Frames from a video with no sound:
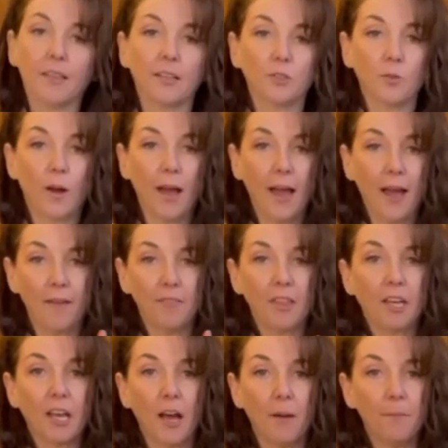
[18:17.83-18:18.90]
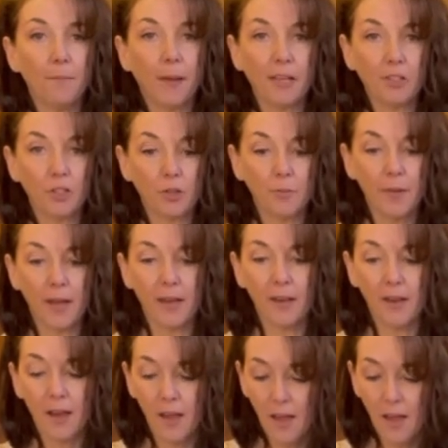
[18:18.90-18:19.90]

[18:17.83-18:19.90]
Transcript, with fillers: That's why I have the cup measurement,